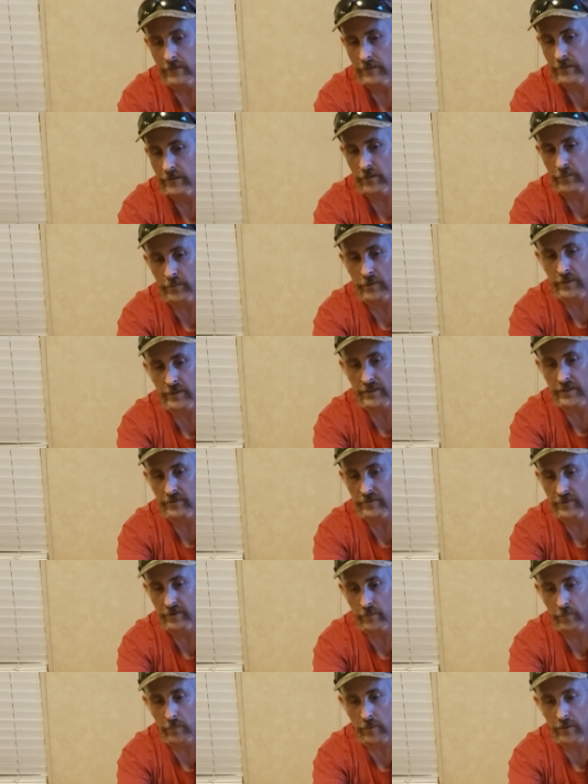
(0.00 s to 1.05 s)
They're really easy
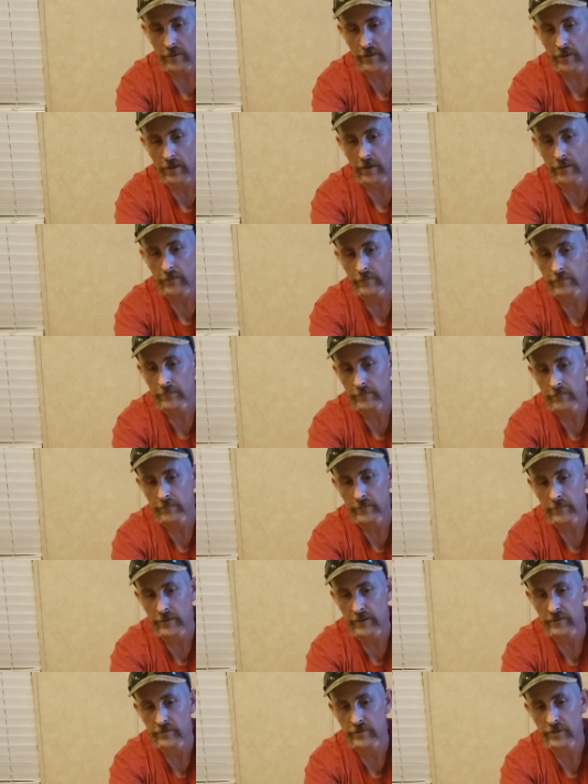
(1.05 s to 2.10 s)
to work on,
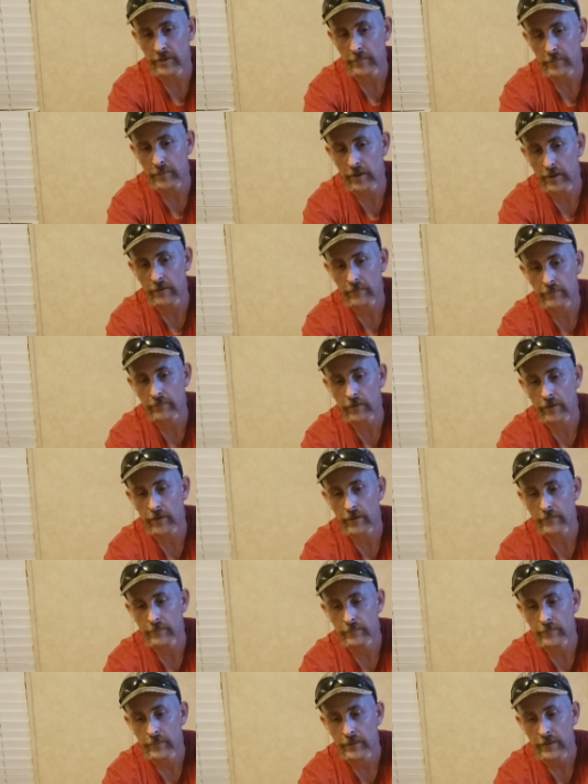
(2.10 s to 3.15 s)
easy to modify.
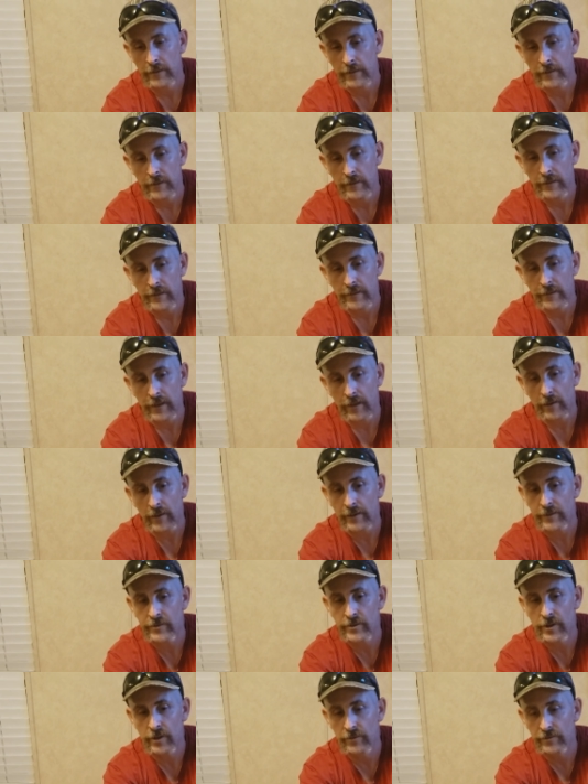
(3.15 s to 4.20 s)
Now I
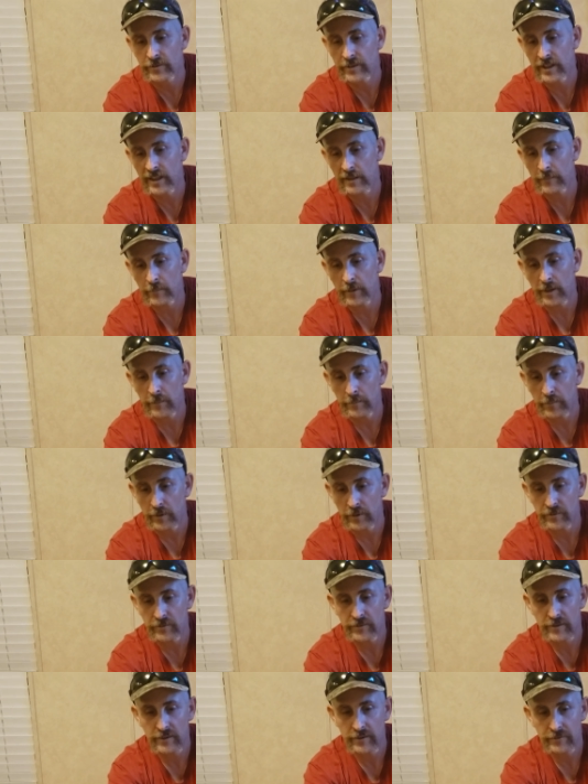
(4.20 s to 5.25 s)
chose to keep my
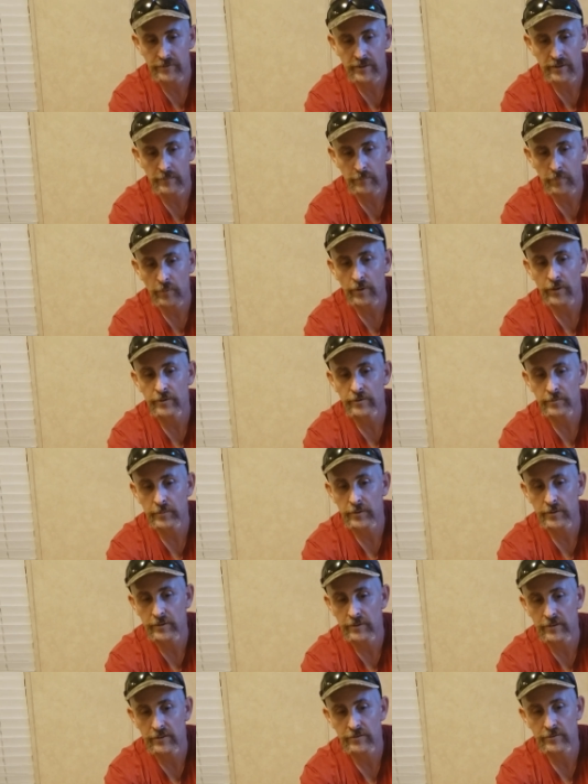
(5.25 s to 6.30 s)
burst disc in place
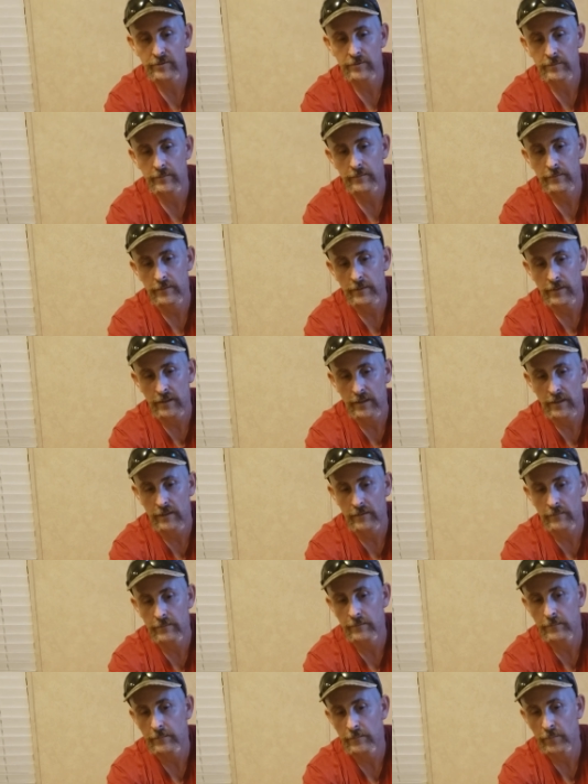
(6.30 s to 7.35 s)
with this,
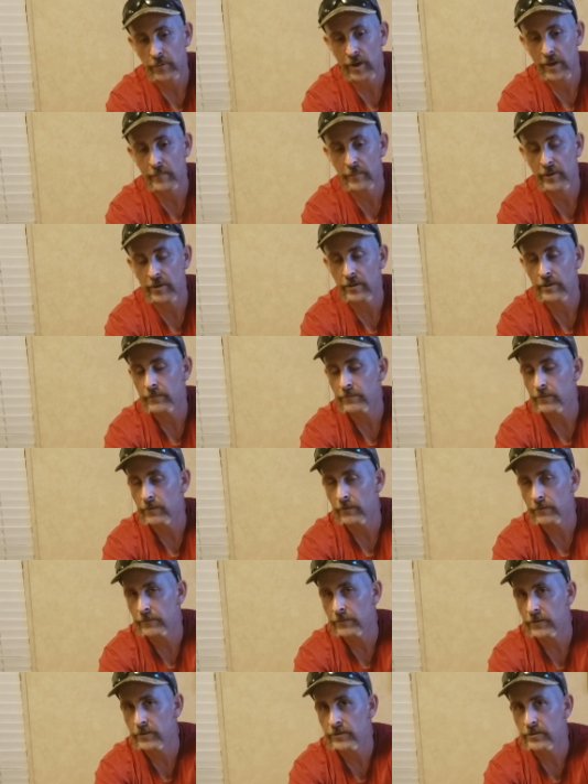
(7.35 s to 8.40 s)
primarily for a
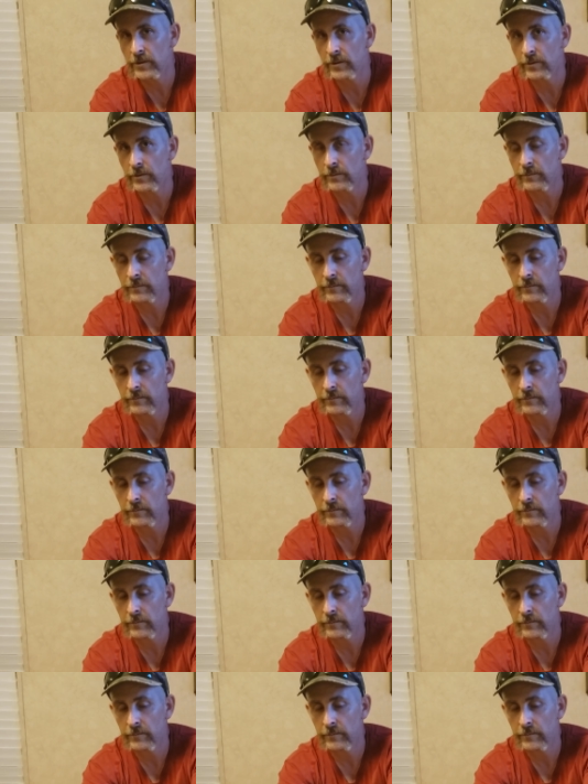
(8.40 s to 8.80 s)
future